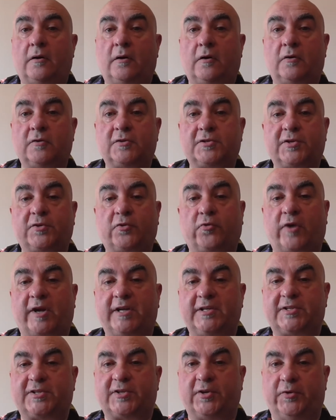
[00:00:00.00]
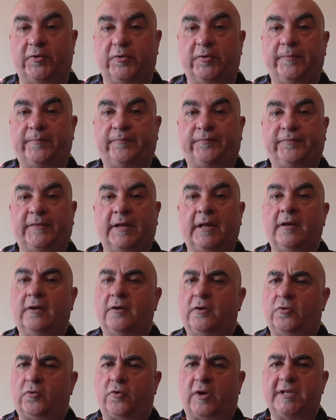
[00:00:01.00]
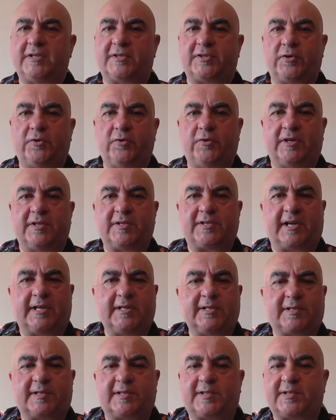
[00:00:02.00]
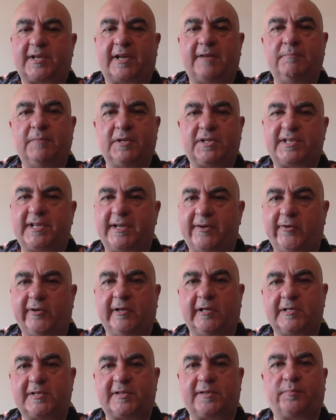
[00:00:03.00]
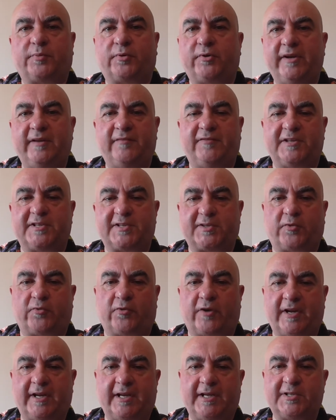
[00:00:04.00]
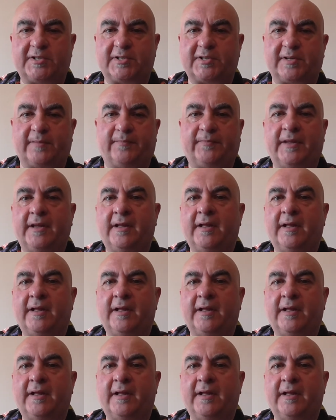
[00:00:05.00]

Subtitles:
On to grade 2. Grade 2 contains the same material as the previous grades,